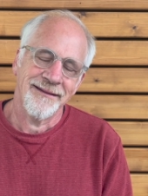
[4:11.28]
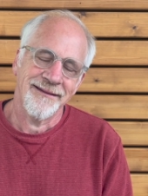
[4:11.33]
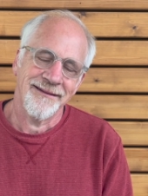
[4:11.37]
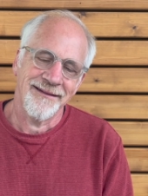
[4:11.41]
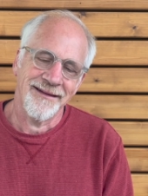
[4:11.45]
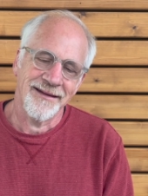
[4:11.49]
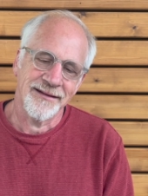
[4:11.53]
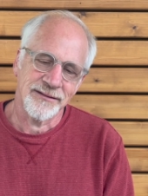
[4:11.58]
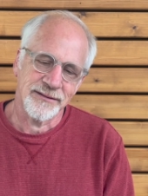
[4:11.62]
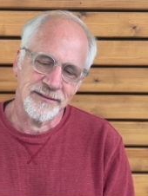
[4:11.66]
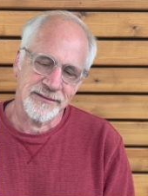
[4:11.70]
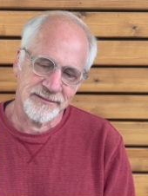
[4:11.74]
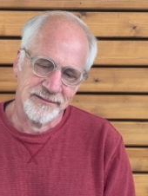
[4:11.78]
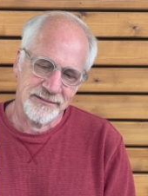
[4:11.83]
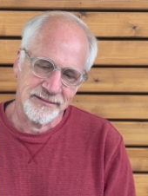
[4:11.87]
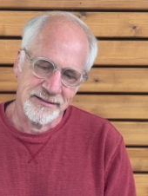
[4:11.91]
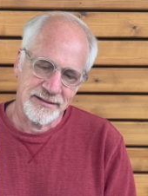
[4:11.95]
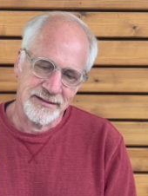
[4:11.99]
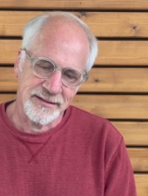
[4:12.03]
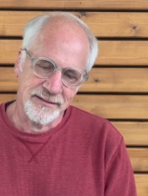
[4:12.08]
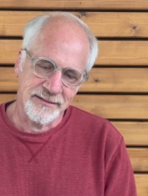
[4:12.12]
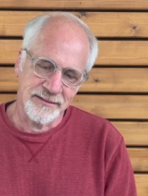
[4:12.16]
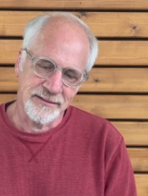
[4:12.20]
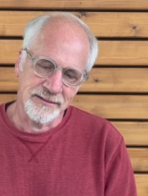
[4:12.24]
and to
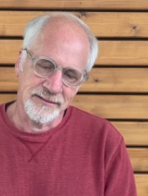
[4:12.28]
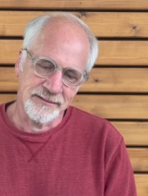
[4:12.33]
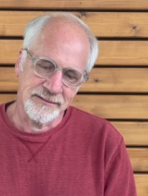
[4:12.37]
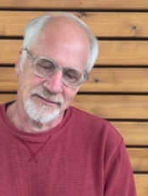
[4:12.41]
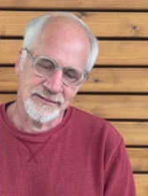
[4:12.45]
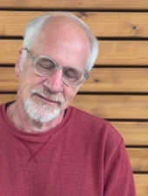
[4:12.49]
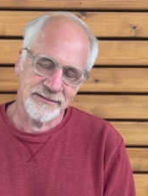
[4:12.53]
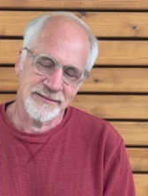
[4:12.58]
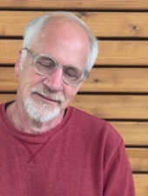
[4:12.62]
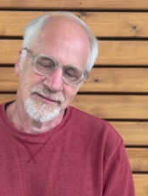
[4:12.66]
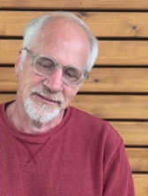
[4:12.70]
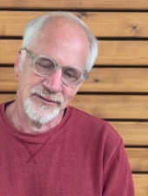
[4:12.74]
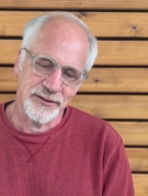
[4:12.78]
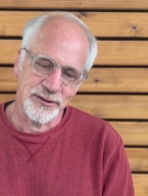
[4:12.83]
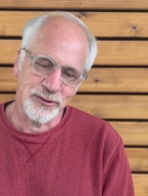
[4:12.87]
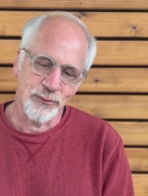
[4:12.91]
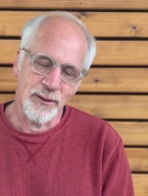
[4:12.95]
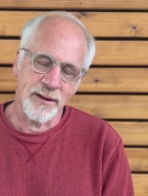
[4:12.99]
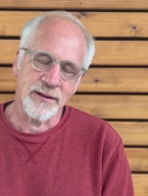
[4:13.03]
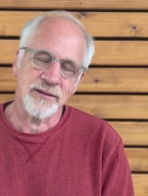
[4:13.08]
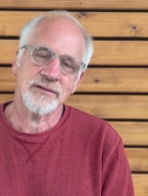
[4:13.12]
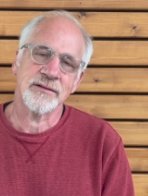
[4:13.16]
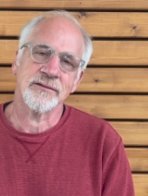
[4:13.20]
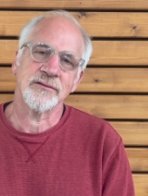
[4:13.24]
see the, the
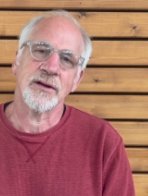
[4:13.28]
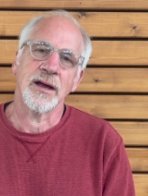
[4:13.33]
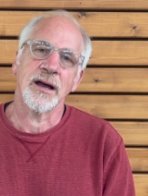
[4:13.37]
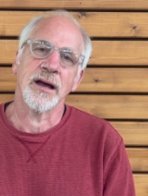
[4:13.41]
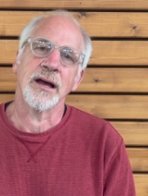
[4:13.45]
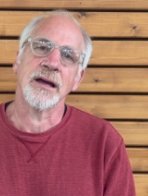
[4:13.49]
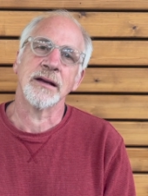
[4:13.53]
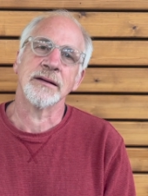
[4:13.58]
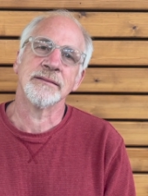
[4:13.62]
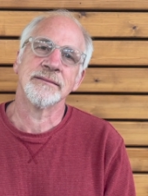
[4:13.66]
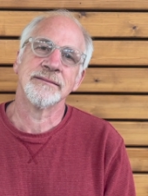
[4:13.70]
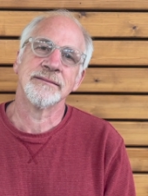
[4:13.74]
grace of God